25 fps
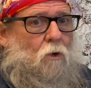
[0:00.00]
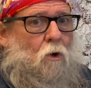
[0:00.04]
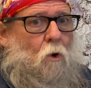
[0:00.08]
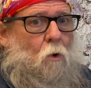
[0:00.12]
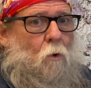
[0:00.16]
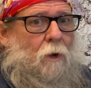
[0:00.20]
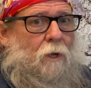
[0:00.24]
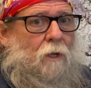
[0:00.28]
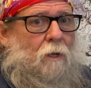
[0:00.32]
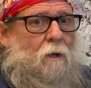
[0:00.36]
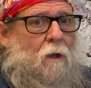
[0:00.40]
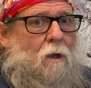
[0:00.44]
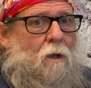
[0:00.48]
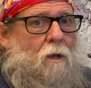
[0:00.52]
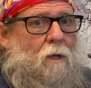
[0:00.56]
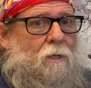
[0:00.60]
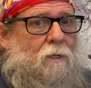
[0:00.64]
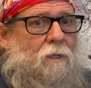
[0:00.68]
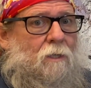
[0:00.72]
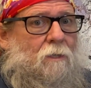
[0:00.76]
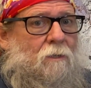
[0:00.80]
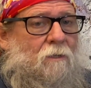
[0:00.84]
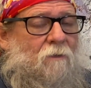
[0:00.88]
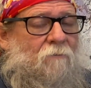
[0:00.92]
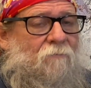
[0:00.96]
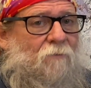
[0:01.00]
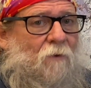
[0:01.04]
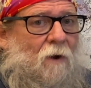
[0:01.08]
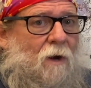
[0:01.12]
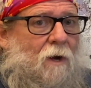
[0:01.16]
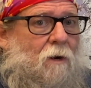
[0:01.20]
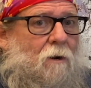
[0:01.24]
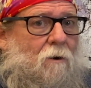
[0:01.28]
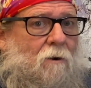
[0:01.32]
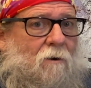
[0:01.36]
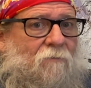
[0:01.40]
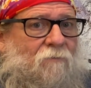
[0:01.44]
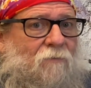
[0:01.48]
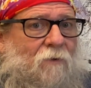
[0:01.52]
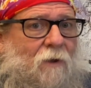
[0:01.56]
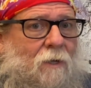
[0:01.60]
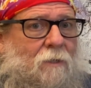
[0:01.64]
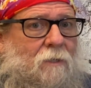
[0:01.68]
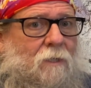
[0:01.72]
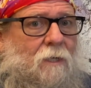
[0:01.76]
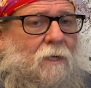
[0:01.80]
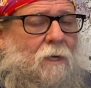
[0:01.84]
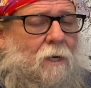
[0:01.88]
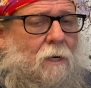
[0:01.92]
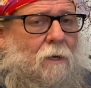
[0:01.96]
going on in the
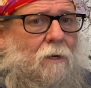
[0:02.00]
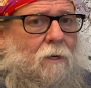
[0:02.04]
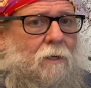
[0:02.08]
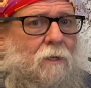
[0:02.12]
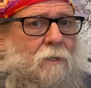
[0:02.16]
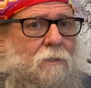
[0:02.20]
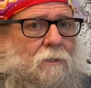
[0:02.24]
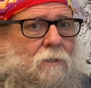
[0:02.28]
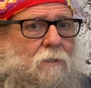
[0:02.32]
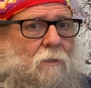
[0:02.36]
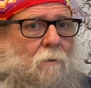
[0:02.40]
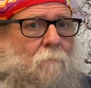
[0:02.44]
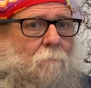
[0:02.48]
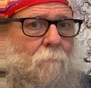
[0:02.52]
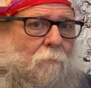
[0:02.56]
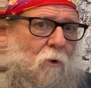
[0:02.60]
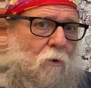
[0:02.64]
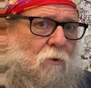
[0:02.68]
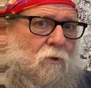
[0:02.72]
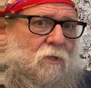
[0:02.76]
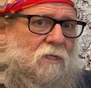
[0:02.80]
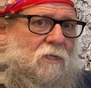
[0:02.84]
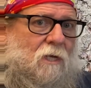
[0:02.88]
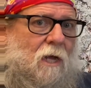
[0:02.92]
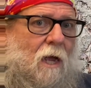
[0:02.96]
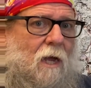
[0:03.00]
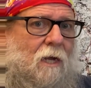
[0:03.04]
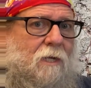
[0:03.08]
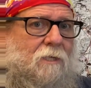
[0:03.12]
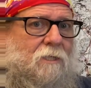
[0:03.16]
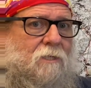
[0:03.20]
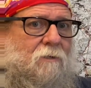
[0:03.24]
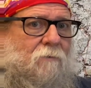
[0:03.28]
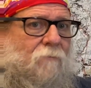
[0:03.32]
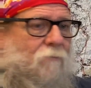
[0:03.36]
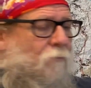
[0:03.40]
fire-affected areas on both sides